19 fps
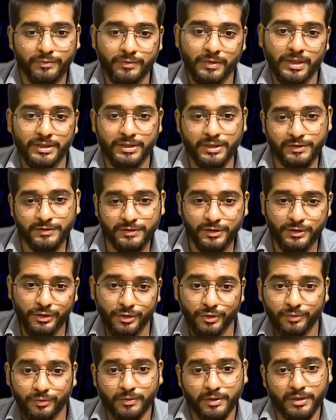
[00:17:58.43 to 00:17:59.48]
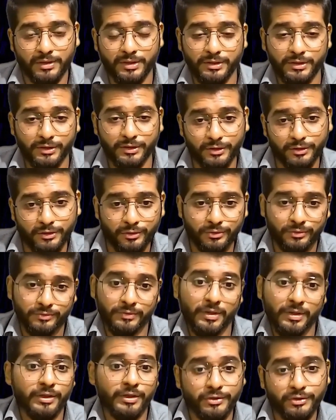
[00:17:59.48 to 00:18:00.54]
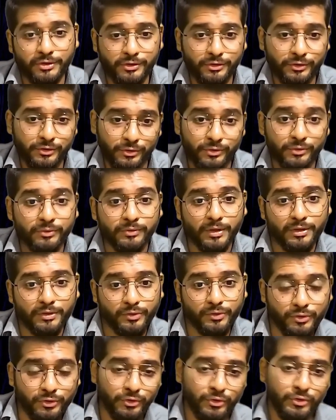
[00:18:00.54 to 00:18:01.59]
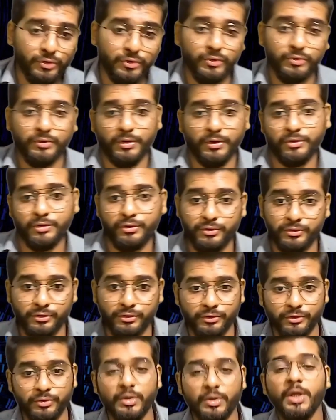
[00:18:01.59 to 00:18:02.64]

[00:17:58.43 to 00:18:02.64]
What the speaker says: What this did you do? What did you do? What did you do? What did you do? What did you